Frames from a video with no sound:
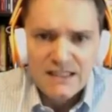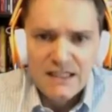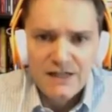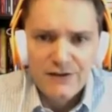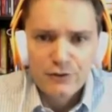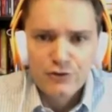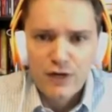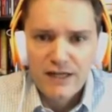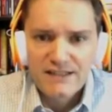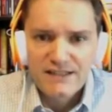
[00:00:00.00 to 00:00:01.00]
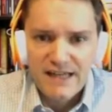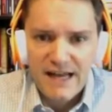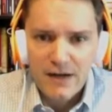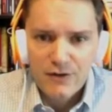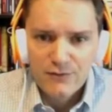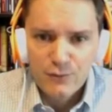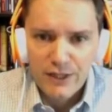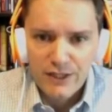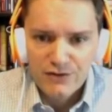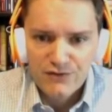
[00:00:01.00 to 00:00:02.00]
they'll try to stay out of
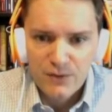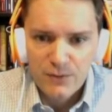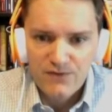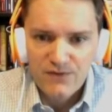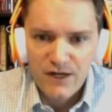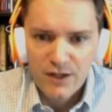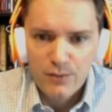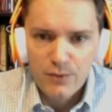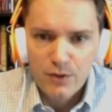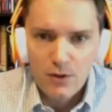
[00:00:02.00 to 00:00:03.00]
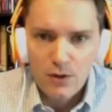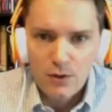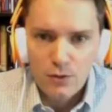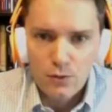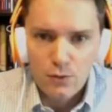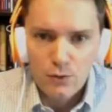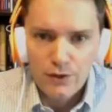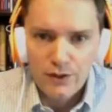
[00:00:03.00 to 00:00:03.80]
range from a fireball or